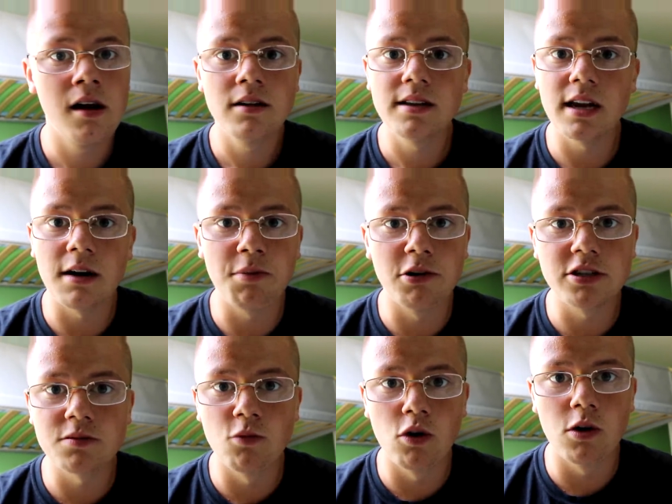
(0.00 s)
Then I'll
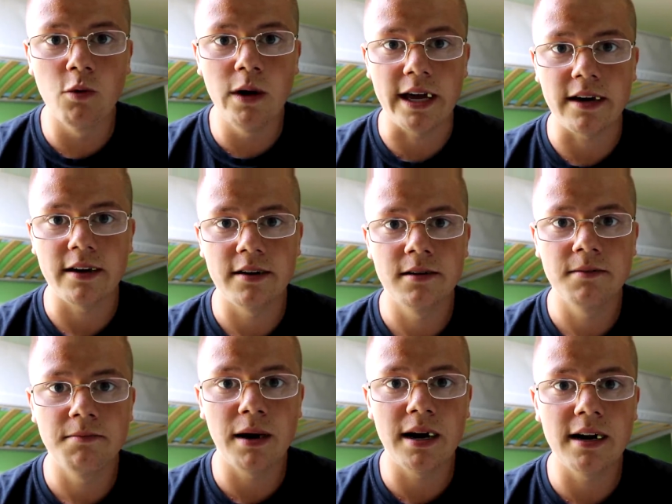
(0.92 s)
post more a week.
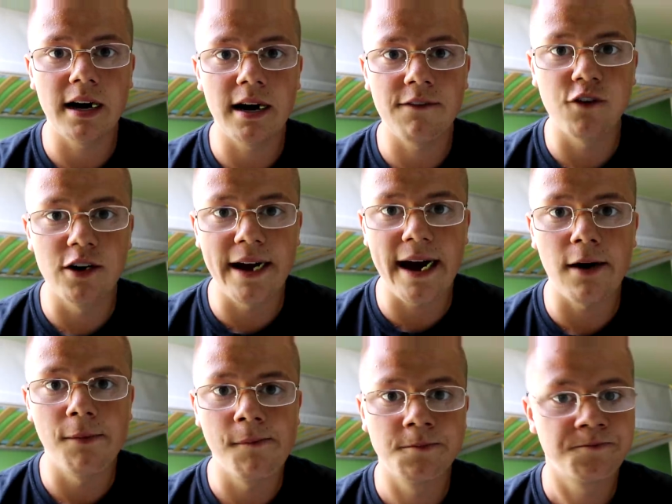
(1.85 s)
But uh, for
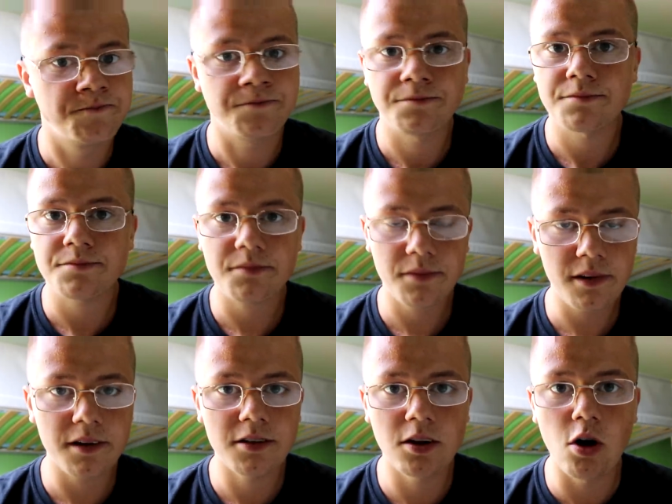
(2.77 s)
now,
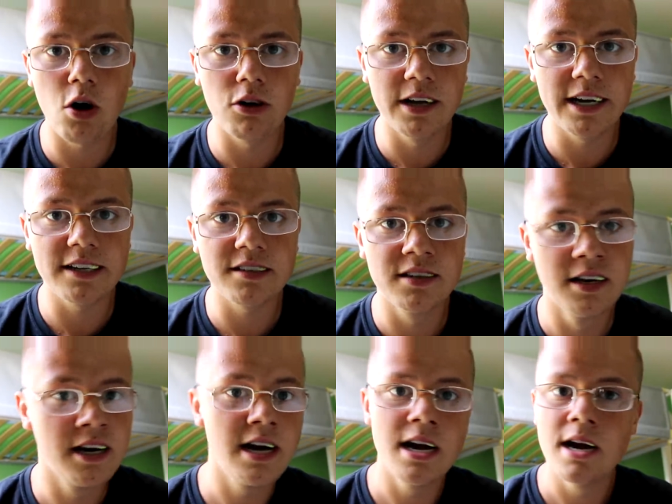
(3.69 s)
the goal is
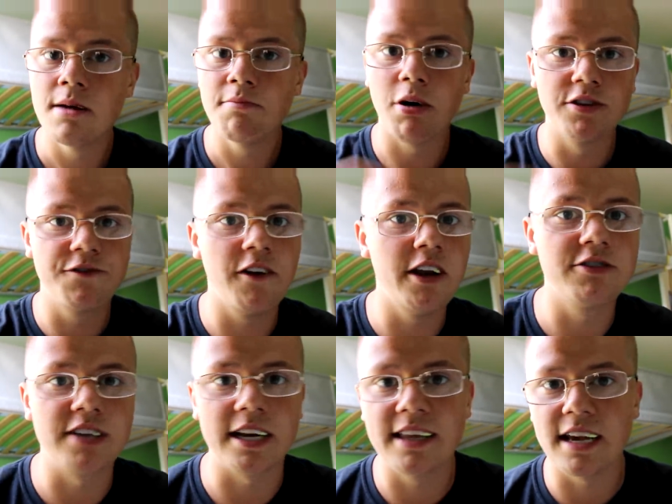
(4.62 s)
post
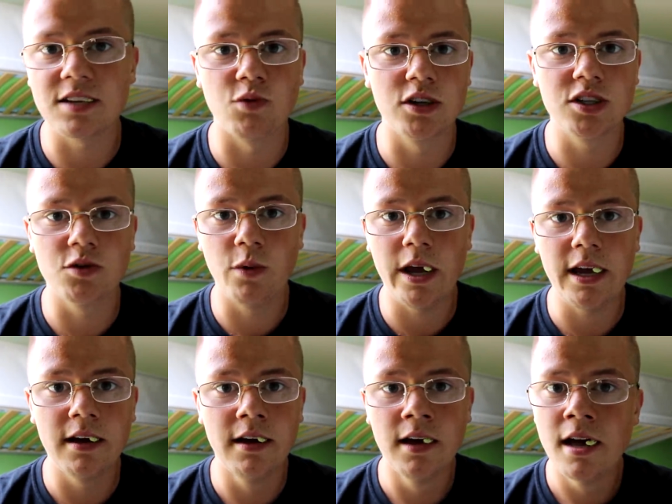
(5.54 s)
videos like this once a
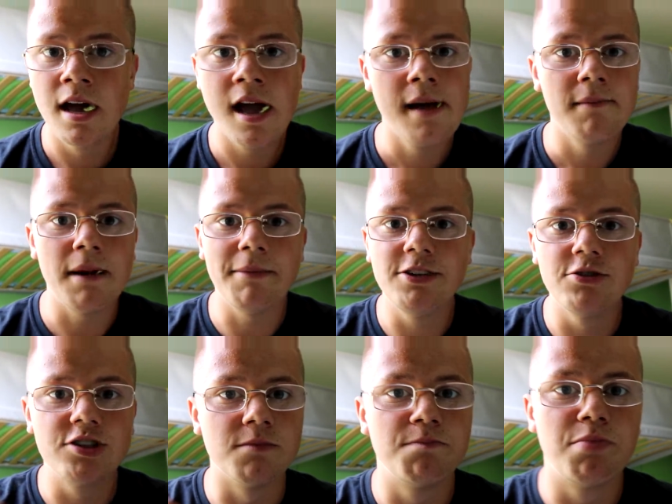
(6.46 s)
week. Maybe
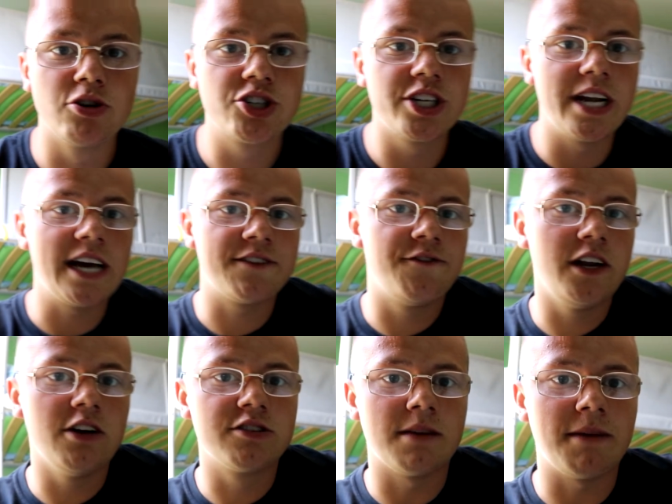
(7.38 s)
do some bullshit ass
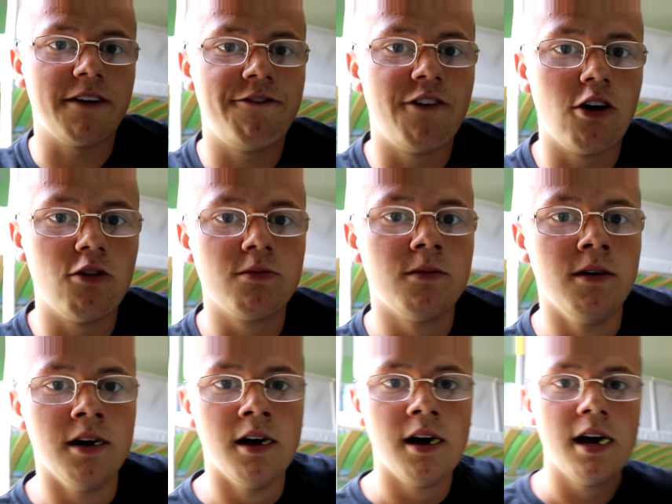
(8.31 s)
videos on my phone
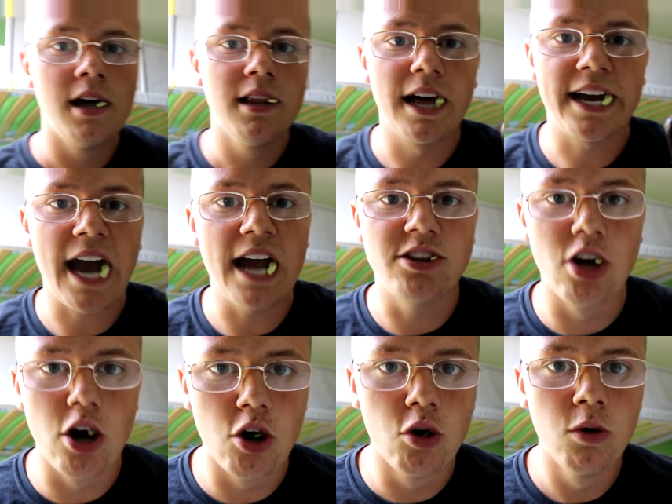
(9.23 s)
like I
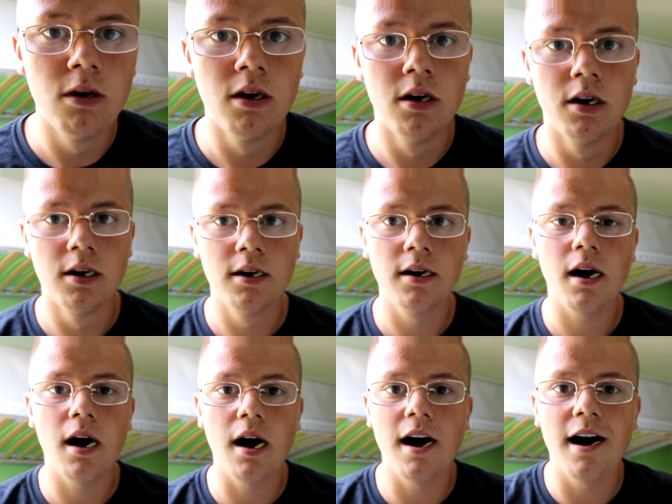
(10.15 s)
do.
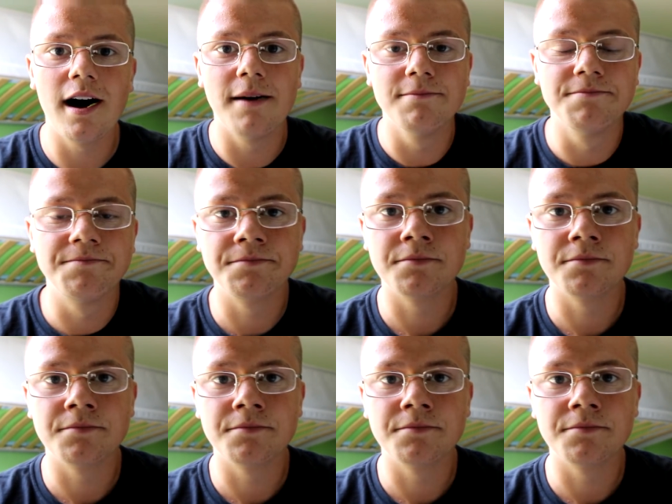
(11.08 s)
Um,